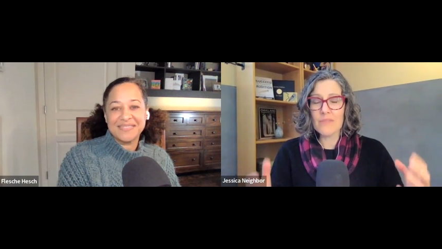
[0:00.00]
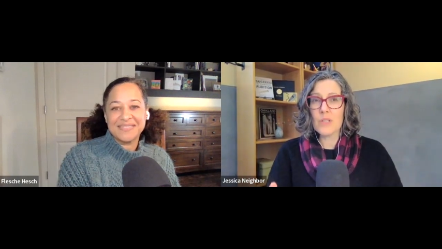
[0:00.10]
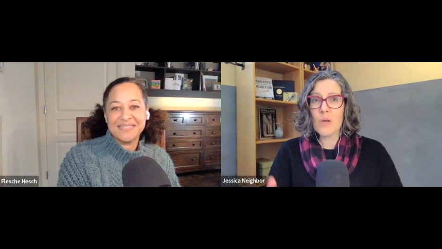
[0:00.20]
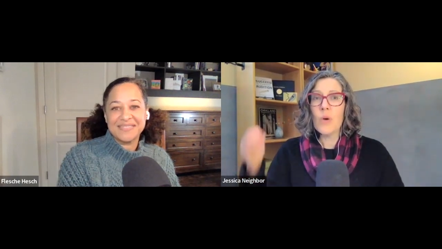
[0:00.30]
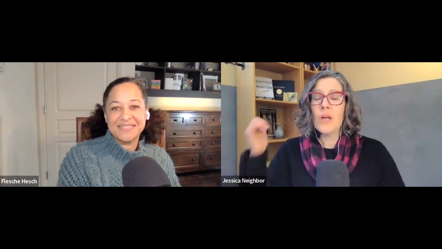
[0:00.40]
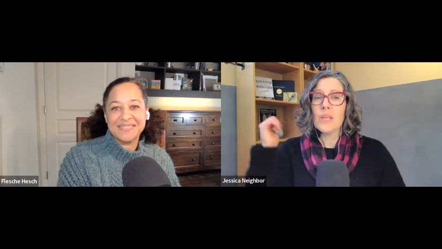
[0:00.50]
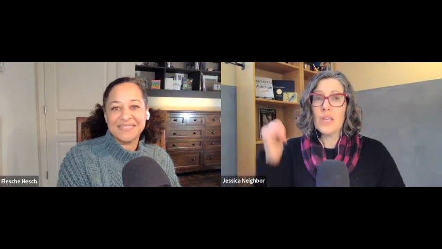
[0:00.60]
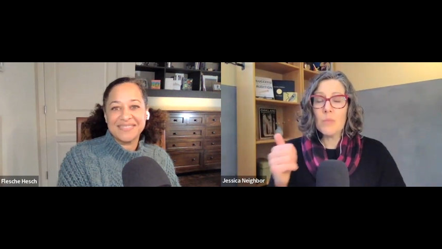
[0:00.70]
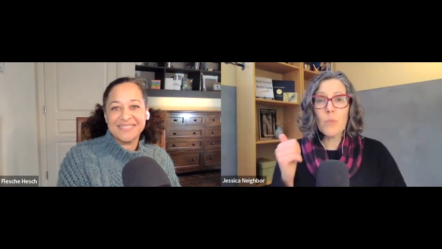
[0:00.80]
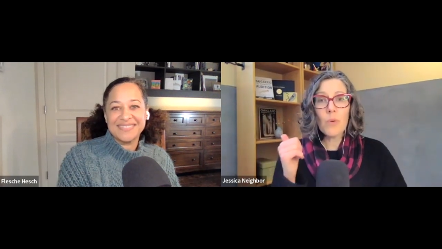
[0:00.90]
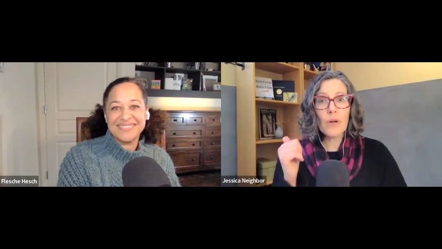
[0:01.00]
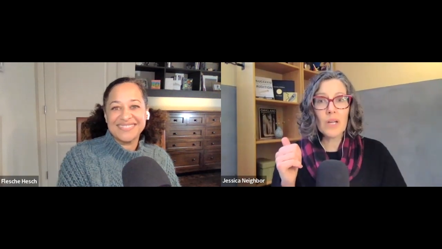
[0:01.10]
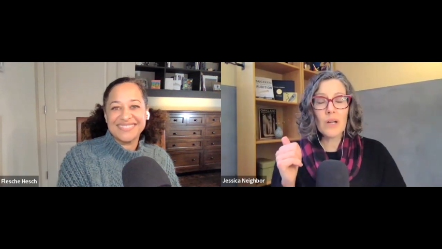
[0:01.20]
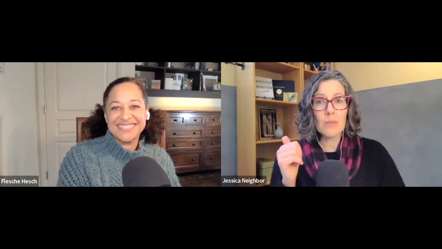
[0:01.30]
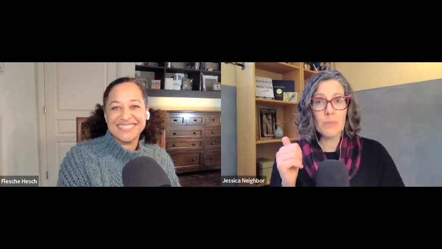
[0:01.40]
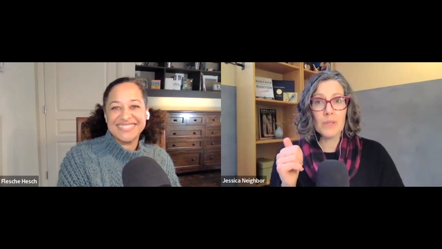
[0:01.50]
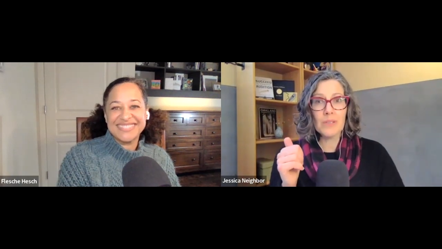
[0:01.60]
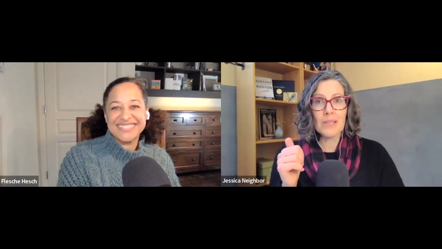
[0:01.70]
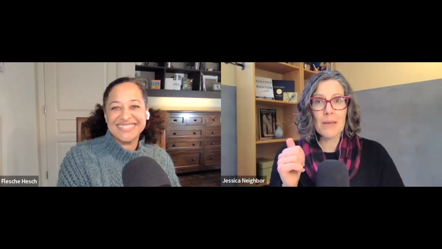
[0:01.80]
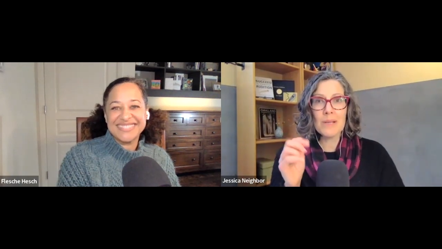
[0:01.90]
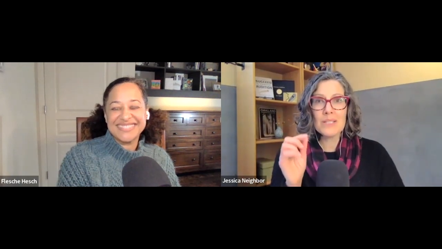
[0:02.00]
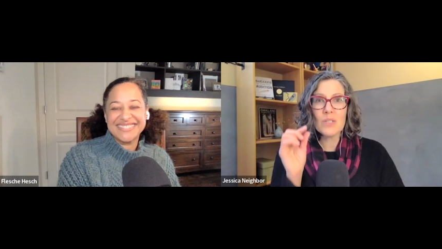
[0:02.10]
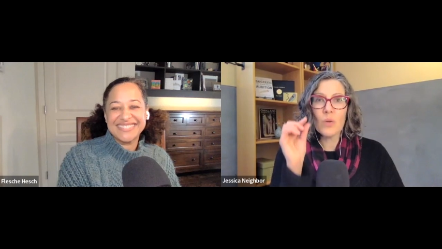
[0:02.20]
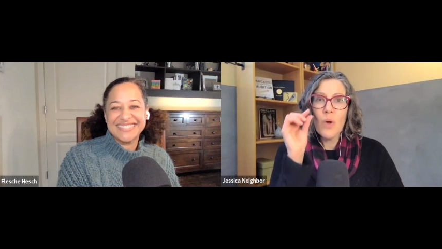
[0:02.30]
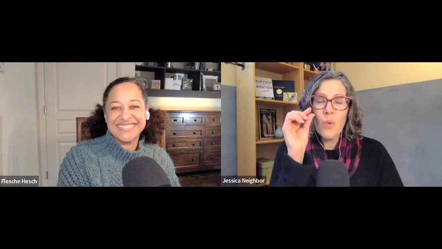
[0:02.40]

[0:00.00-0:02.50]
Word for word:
Speaker 1: So keep working on building that muscle